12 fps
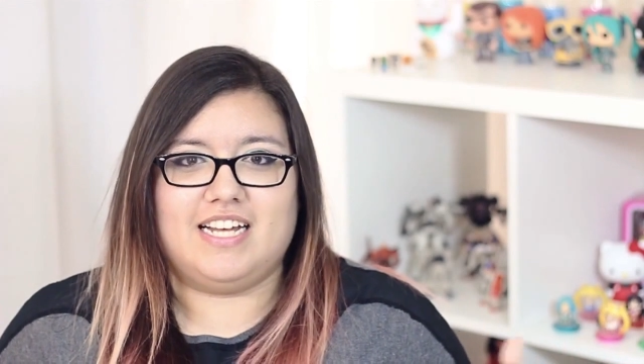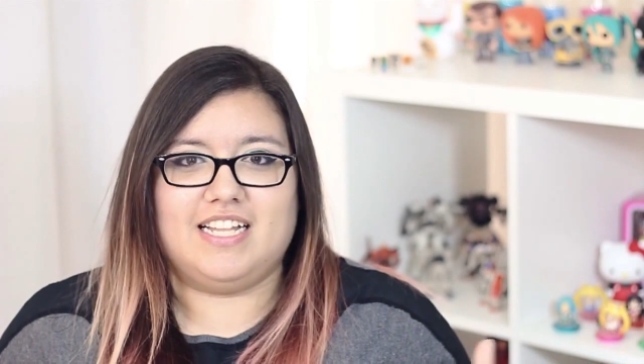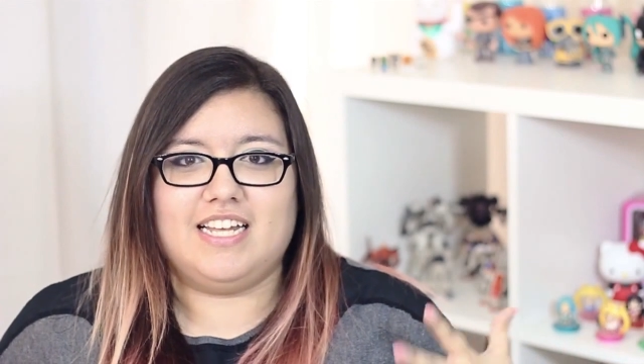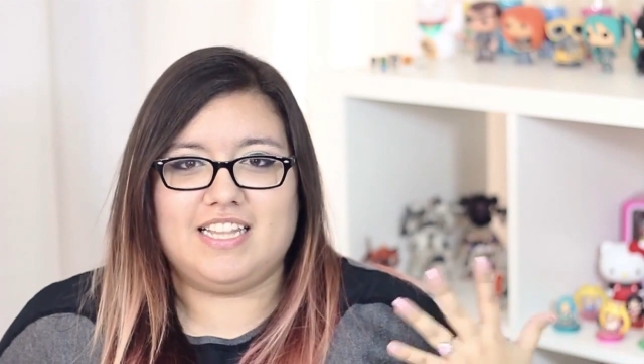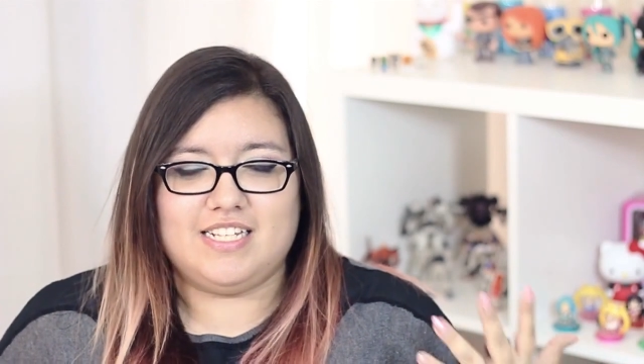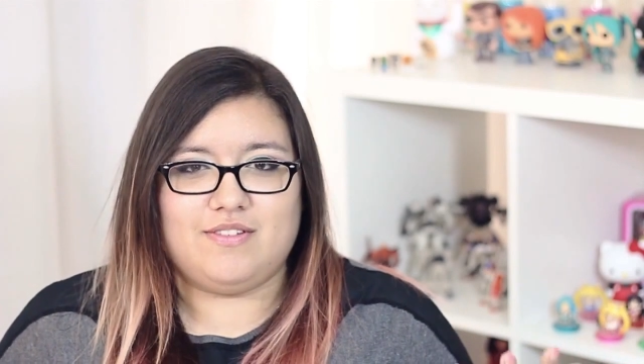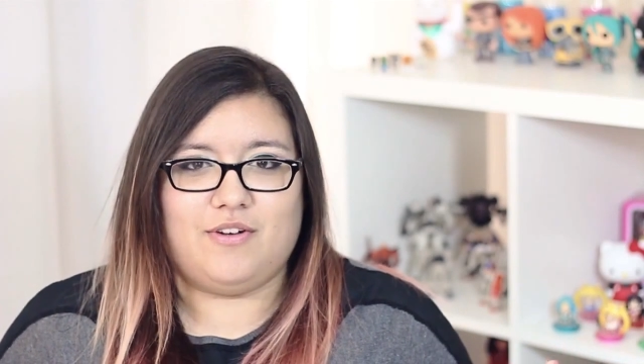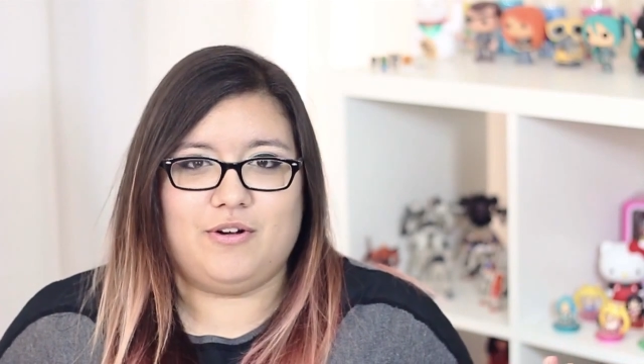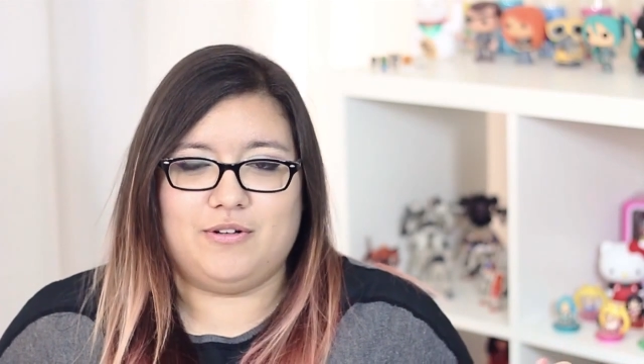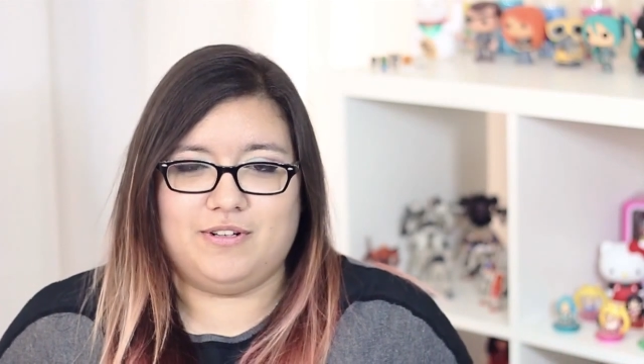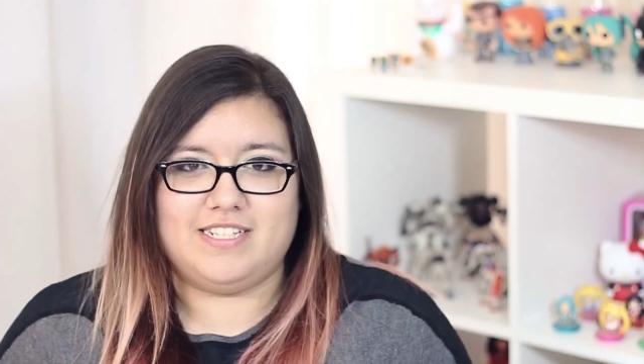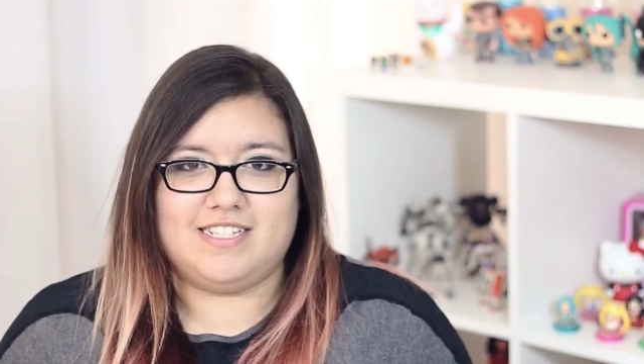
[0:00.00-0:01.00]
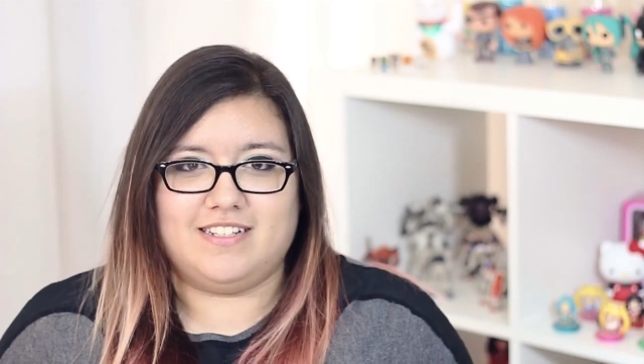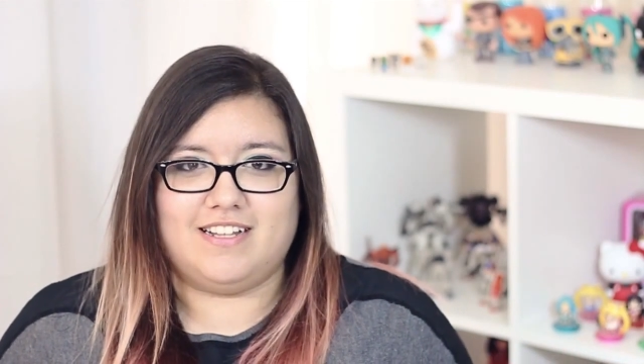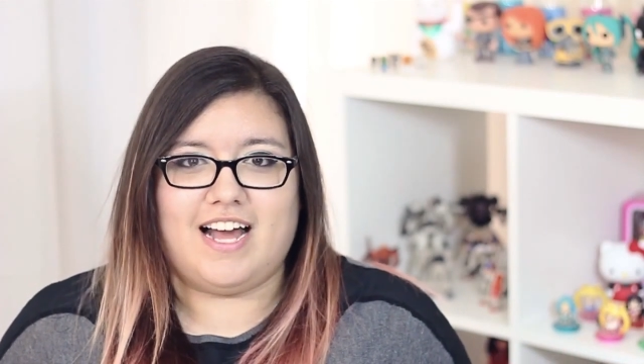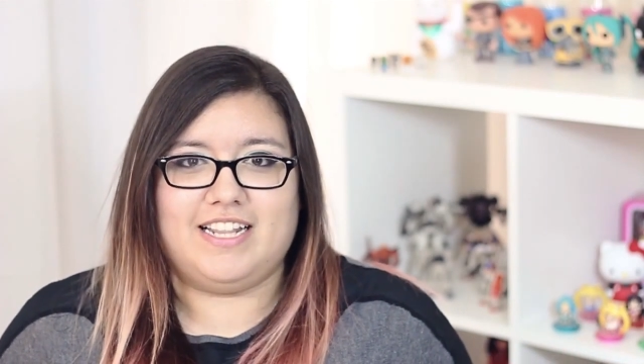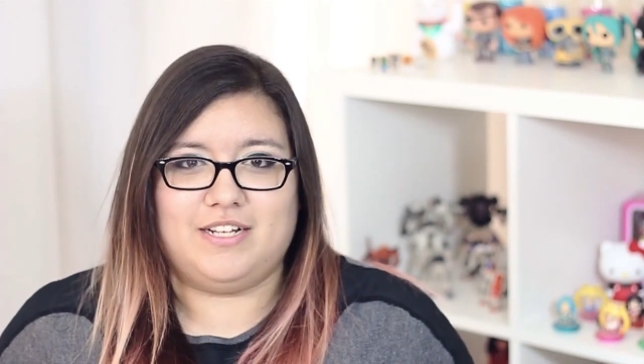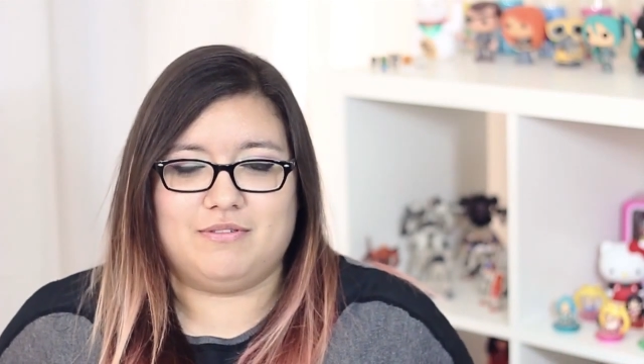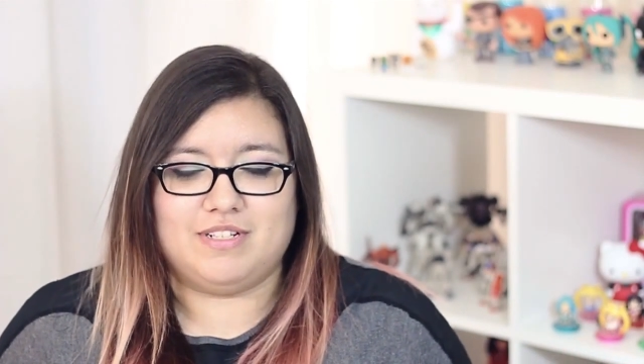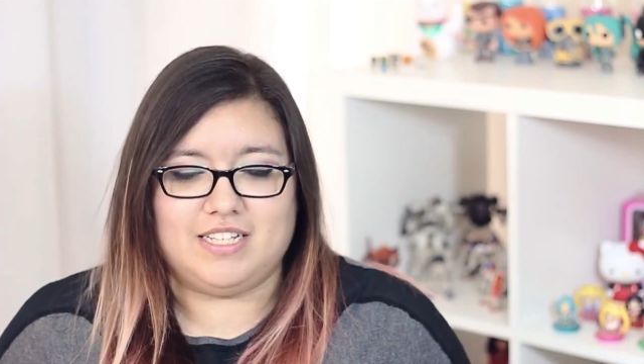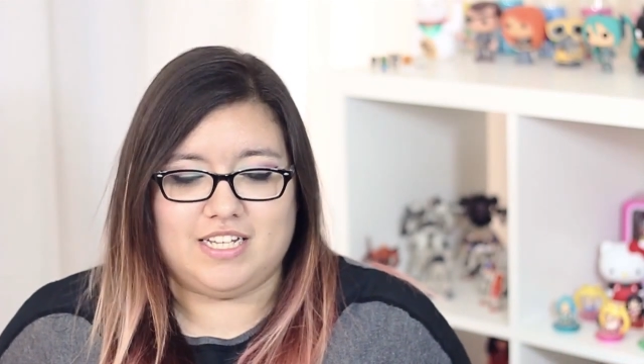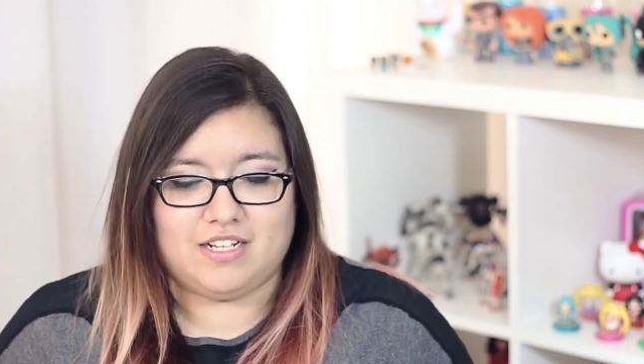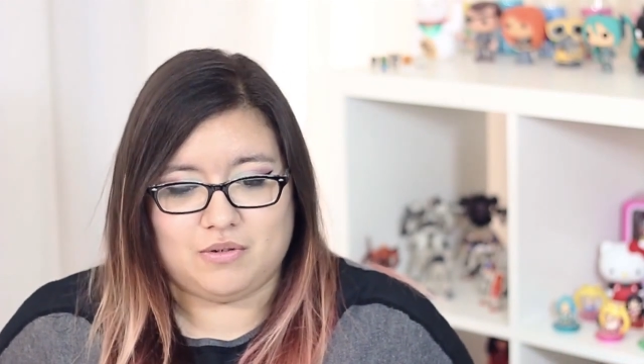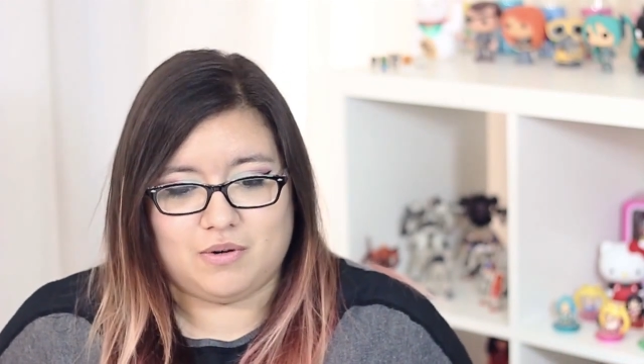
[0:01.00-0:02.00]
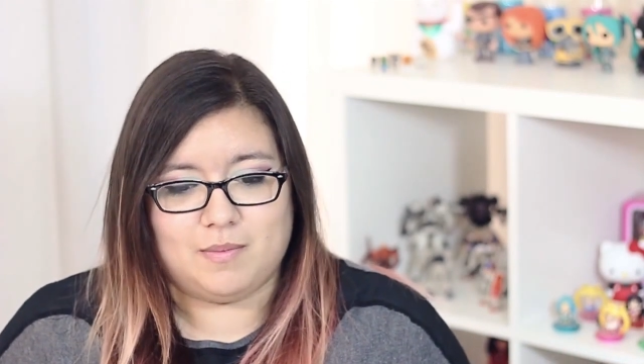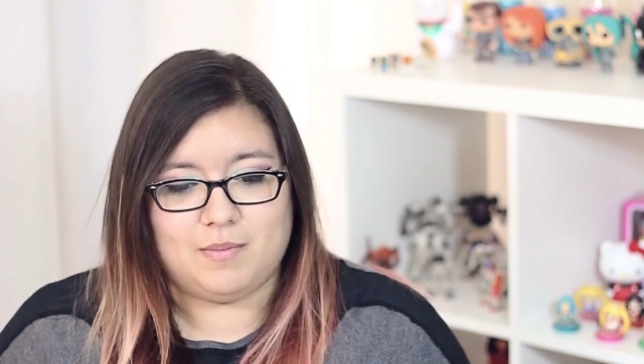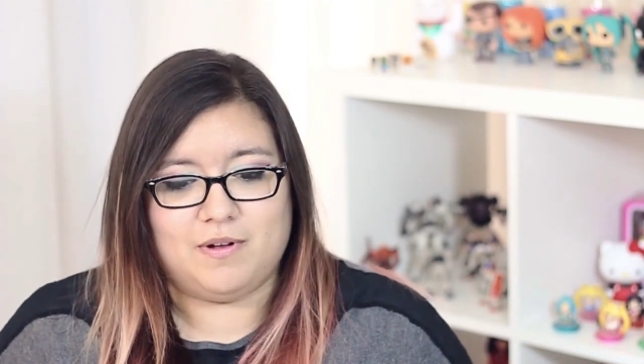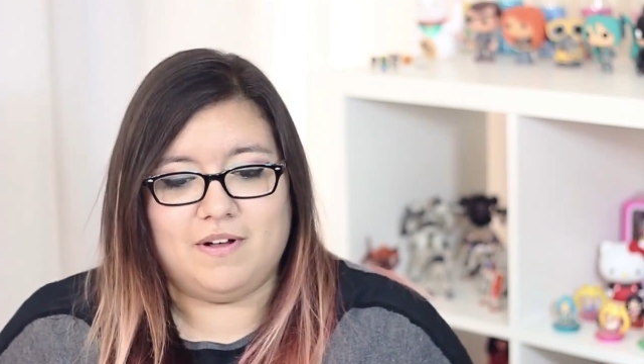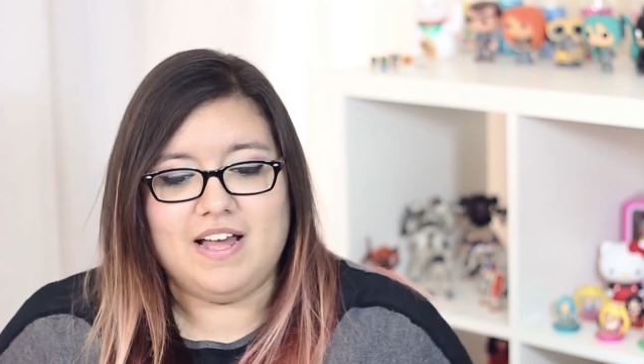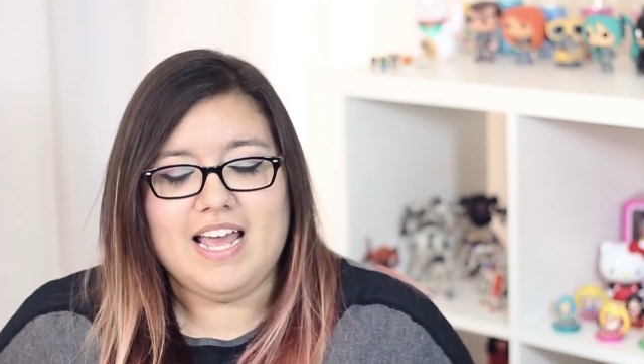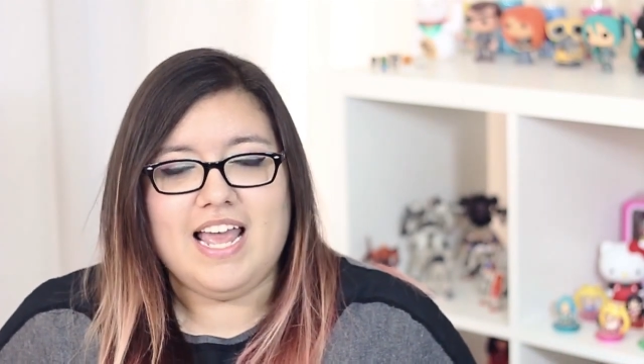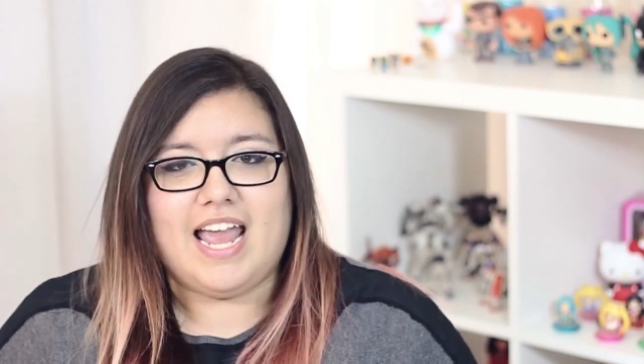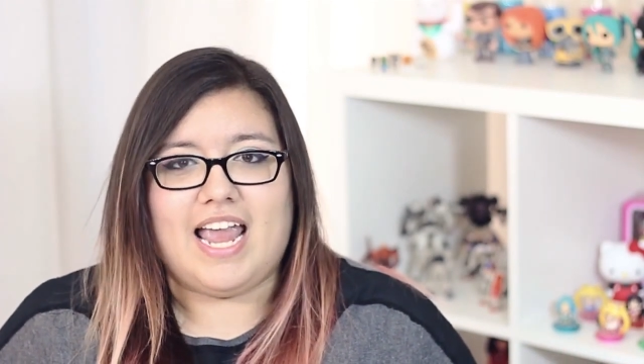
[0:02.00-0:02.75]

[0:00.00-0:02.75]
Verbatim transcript: I like these Vocaloids a lot, they're really adorable,